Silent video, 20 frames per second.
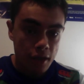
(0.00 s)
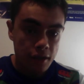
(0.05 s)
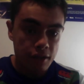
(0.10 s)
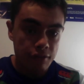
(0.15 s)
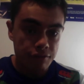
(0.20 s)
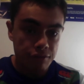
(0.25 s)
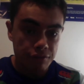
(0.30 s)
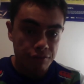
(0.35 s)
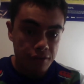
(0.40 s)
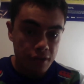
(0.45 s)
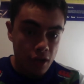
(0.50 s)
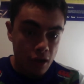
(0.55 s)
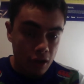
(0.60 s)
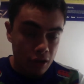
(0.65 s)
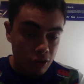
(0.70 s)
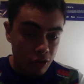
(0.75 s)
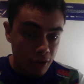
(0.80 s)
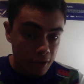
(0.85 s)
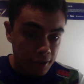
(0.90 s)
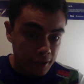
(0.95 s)
give the video
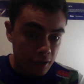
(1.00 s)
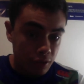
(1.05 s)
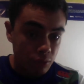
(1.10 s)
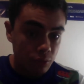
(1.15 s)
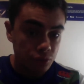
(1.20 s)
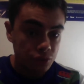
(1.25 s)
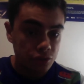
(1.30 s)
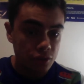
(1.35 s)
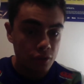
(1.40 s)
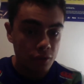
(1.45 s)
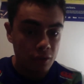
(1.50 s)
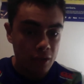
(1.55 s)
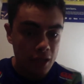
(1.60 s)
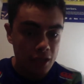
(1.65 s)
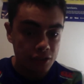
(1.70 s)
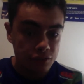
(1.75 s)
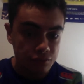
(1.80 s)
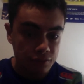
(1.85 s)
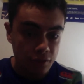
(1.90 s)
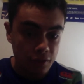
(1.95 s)
a like, and also,
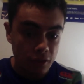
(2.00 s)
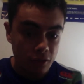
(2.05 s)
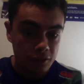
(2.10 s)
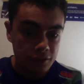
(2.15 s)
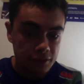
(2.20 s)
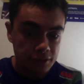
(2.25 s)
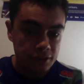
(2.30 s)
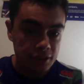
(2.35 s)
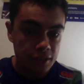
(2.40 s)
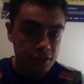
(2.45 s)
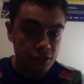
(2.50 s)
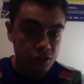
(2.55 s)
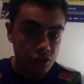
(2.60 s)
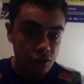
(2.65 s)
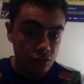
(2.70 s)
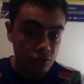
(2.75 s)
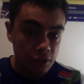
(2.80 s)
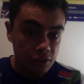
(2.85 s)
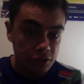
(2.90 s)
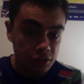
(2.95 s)
last thing I'd like to say is
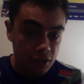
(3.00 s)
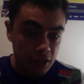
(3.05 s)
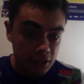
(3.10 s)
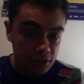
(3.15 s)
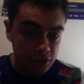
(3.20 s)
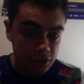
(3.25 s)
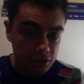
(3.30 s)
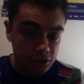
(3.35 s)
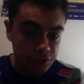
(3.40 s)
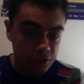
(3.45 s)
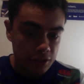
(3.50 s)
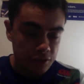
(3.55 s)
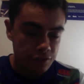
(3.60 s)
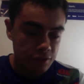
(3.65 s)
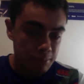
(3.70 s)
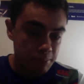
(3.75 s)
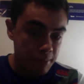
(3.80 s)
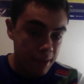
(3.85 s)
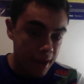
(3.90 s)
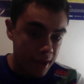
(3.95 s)
congratulations
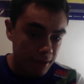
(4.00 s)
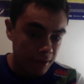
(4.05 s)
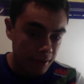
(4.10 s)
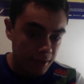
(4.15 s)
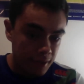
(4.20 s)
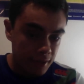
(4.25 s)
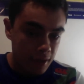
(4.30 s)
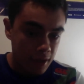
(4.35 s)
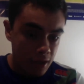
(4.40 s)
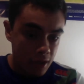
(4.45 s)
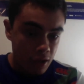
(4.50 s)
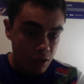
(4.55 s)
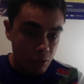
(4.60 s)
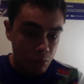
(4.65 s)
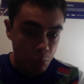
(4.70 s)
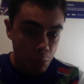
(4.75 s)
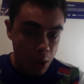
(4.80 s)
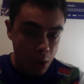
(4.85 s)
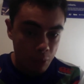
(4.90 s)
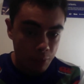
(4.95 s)
to Manly,
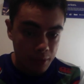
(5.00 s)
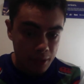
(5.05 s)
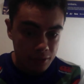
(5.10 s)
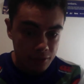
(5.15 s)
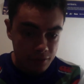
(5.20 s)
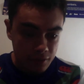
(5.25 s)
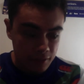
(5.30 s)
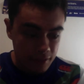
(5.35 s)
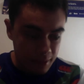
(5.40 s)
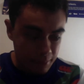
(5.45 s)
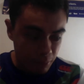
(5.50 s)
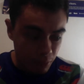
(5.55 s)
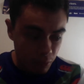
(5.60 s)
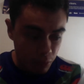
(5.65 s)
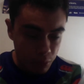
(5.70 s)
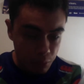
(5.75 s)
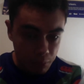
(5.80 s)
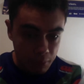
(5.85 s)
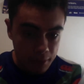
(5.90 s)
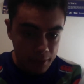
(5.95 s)
well done to them
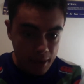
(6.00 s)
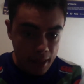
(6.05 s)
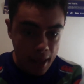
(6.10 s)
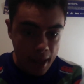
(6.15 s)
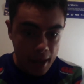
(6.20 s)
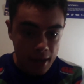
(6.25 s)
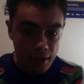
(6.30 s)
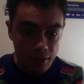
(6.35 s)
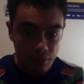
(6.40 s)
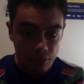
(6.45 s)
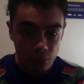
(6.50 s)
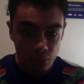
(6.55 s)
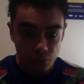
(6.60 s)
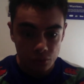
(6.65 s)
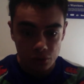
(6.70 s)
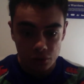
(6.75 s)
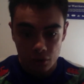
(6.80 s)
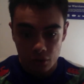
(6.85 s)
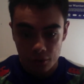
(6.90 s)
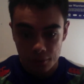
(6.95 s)
on the win, and
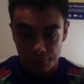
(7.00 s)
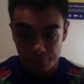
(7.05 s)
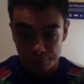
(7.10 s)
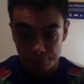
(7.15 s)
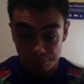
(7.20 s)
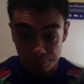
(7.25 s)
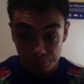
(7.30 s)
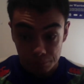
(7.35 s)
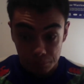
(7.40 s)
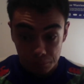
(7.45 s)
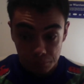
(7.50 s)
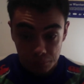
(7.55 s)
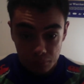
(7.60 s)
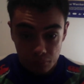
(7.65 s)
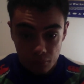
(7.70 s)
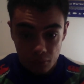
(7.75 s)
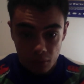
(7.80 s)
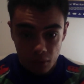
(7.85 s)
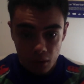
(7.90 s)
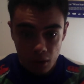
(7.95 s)
also,
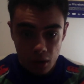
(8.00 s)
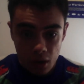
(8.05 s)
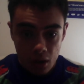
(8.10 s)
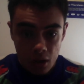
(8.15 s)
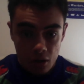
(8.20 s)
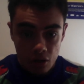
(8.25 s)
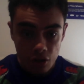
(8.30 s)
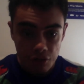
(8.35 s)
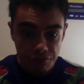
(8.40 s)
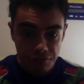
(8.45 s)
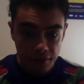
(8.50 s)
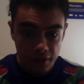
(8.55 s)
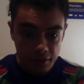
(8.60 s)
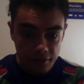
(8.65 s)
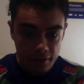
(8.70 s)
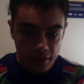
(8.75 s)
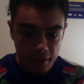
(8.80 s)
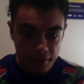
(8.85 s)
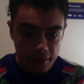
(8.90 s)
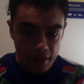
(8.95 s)
don't
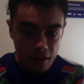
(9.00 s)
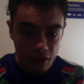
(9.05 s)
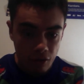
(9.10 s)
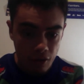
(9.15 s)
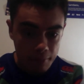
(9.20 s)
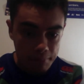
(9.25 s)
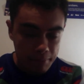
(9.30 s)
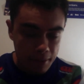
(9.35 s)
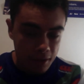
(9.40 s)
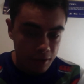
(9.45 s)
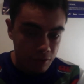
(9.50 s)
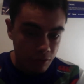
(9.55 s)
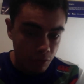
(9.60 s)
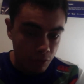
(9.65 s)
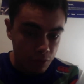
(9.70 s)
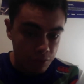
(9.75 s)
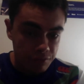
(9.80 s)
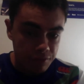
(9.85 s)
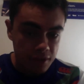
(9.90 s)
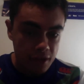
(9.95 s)
forget to hit that like button
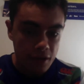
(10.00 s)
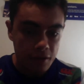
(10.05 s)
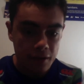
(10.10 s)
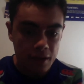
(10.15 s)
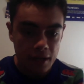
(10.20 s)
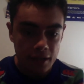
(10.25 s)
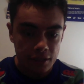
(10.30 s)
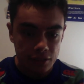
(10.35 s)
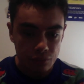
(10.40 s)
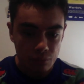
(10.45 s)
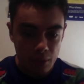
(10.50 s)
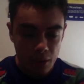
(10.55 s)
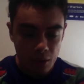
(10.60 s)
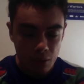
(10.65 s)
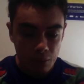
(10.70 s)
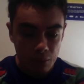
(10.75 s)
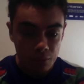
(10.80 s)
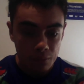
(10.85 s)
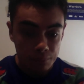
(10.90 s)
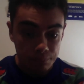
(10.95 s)
on the video as
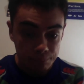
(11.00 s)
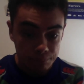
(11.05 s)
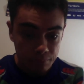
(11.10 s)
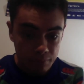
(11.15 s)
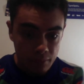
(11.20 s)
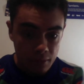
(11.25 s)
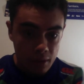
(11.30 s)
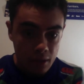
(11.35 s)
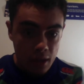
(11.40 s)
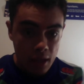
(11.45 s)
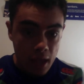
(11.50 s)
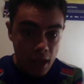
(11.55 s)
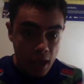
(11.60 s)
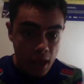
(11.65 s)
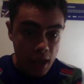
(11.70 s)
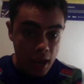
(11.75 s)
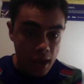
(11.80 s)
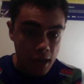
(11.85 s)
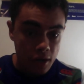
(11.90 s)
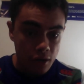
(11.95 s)
well,
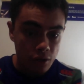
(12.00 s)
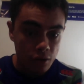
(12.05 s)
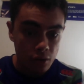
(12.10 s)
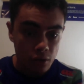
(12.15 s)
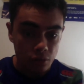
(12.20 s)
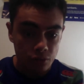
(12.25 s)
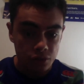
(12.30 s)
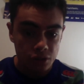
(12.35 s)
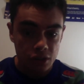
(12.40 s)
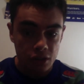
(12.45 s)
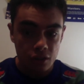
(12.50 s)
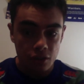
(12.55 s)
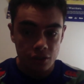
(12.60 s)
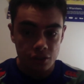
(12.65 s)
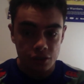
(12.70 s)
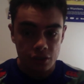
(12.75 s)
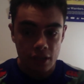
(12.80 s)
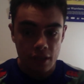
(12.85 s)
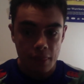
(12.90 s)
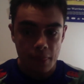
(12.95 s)
and I'll see you
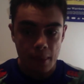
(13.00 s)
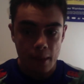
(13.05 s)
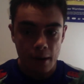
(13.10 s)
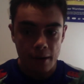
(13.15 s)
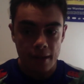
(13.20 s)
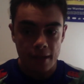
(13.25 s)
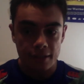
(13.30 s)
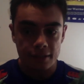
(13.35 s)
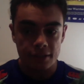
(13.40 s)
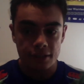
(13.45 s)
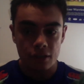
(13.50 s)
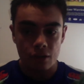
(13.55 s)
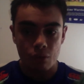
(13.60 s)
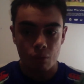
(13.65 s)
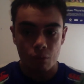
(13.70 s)
guys in the next